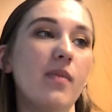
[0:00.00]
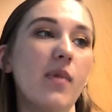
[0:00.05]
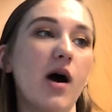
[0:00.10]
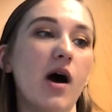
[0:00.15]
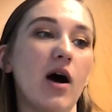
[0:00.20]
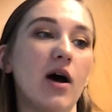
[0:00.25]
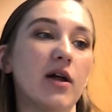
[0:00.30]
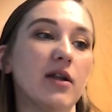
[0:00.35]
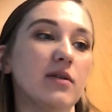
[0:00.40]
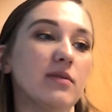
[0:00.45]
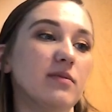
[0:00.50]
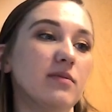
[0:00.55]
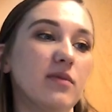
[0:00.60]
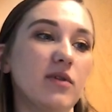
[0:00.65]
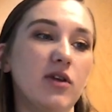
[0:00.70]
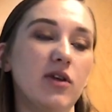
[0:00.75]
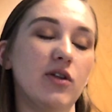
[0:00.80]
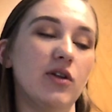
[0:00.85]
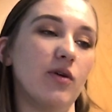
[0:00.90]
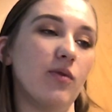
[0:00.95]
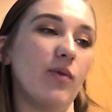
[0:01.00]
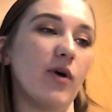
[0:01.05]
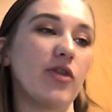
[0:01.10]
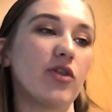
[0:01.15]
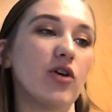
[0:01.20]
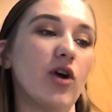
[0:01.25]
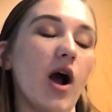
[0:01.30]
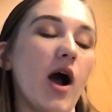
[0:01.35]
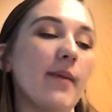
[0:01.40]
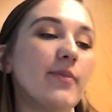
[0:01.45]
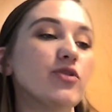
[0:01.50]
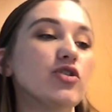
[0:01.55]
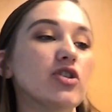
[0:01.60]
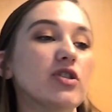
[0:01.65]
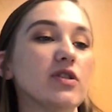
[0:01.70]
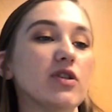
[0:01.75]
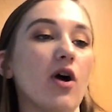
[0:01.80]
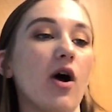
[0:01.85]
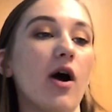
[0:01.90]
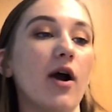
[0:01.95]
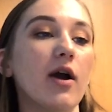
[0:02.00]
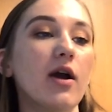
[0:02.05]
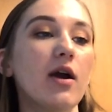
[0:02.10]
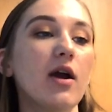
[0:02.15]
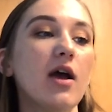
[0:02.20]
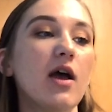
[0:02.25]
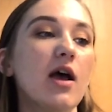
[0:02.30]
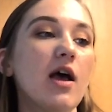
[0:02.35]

on, what their options are.